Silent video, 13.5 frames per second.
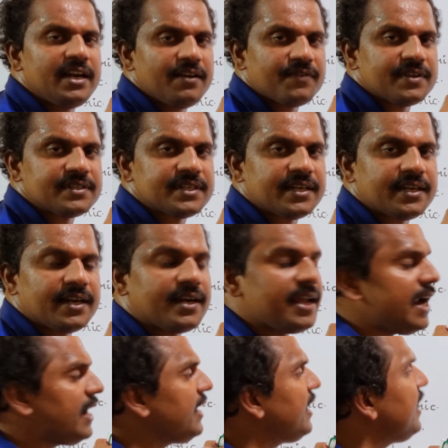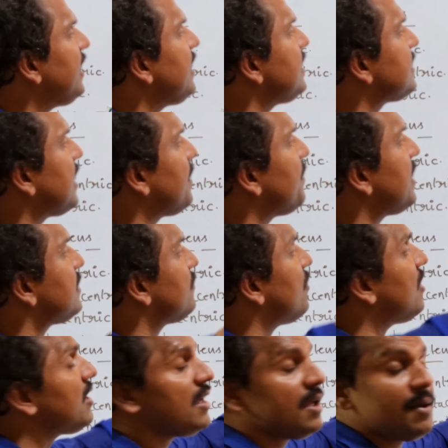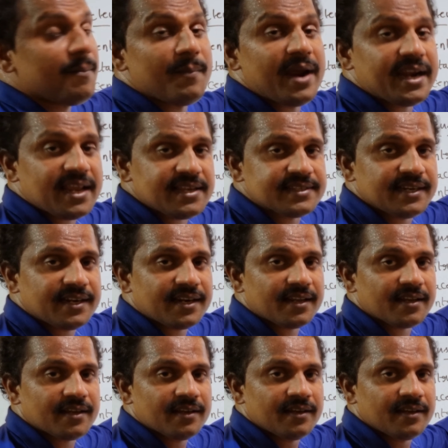differentiated, and here it is termed as what? Metacentric.